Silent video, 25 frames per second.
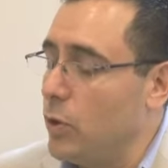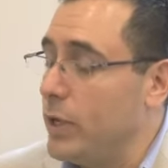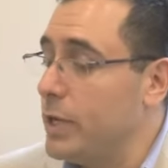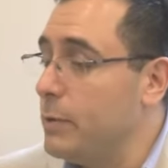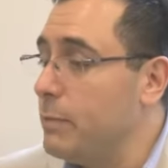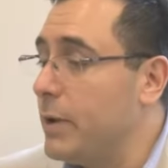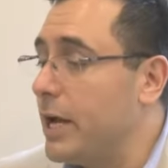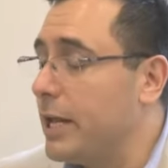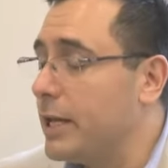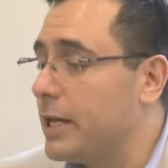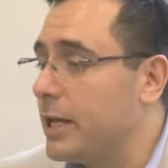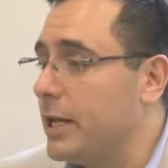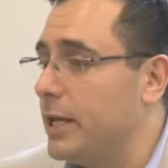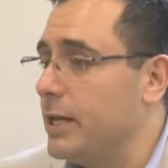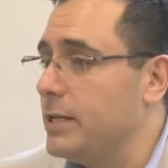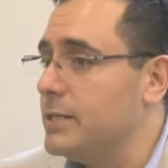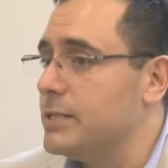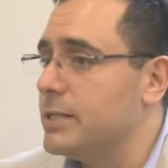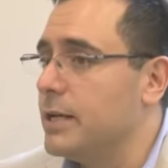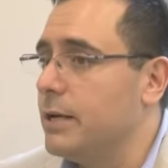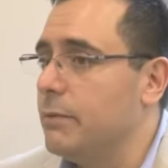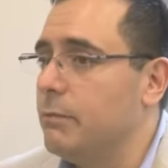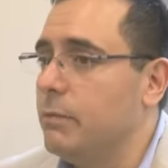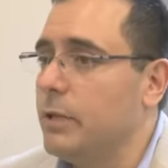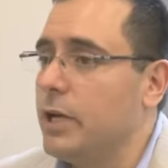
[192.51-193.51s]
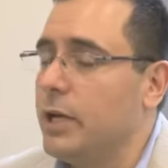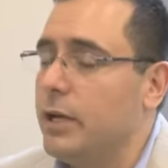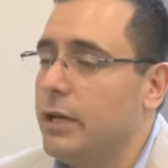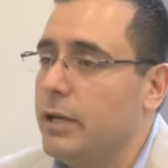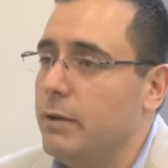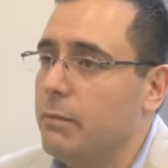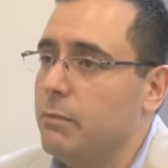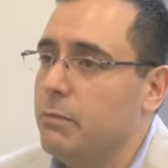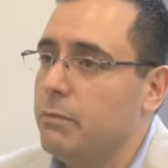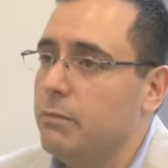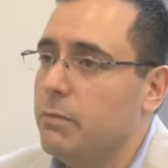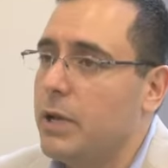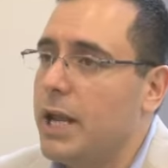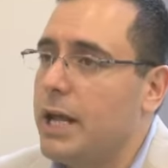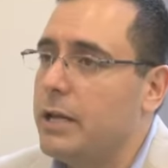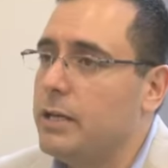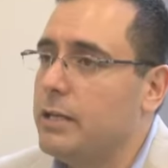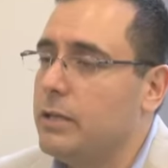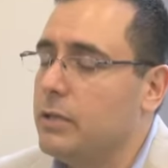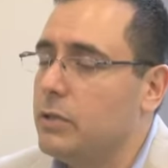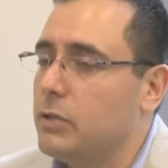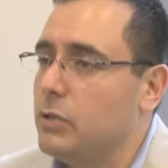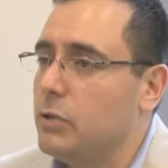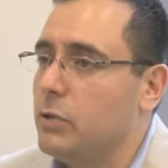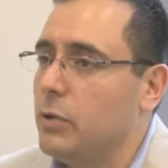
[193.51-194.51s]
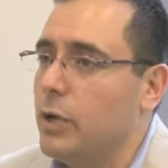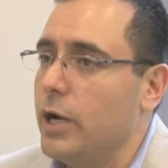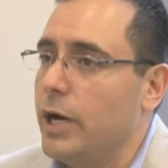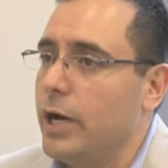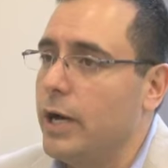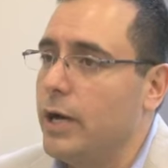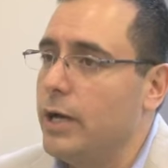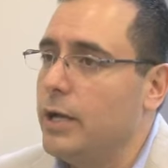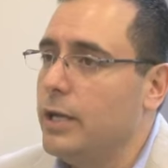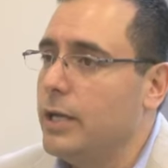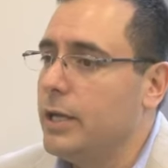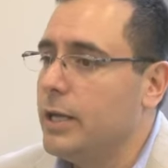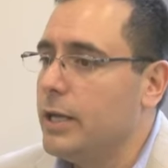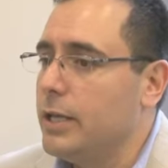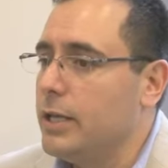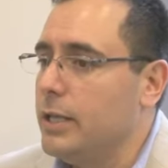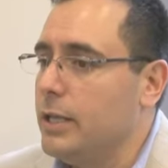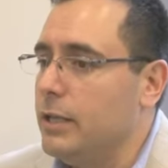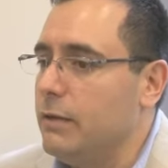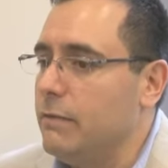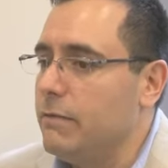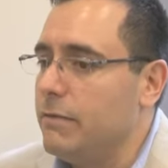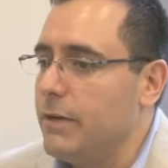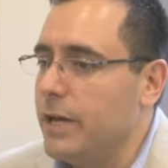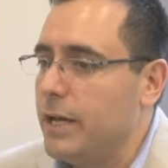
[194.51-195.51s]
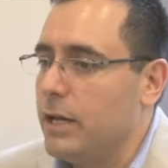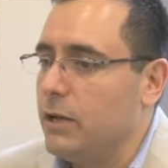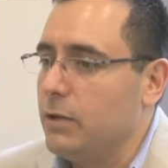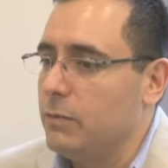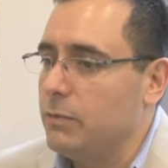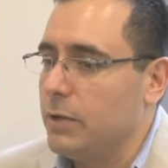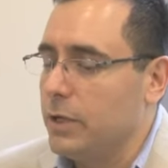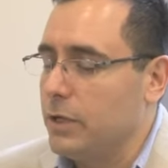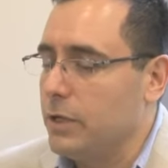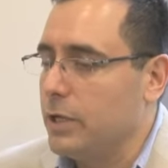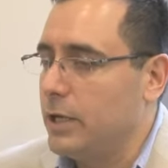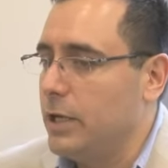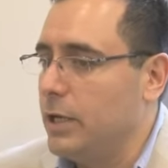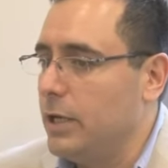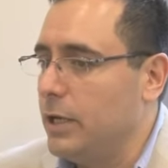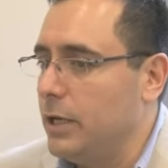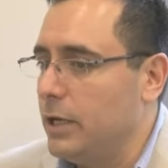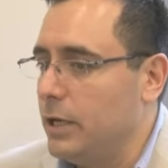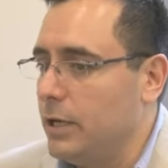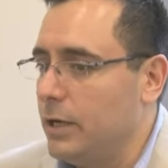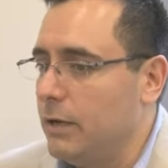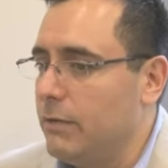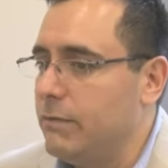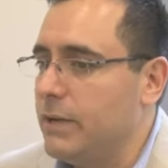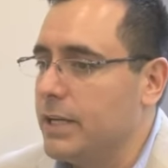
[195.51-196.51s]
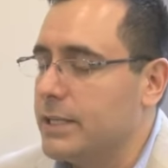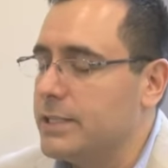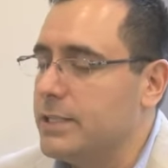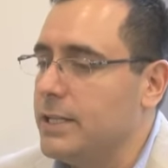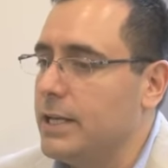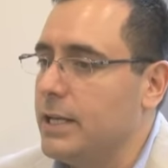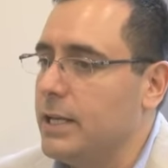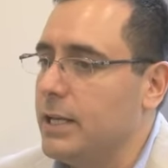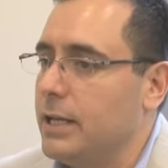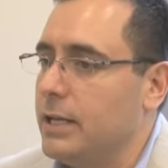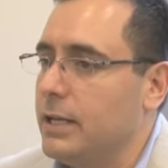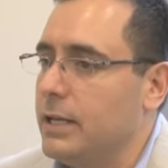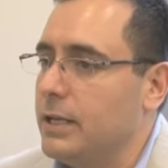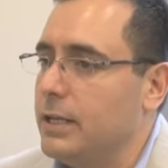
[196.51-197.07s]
In my case, I am planning to develop a vaccine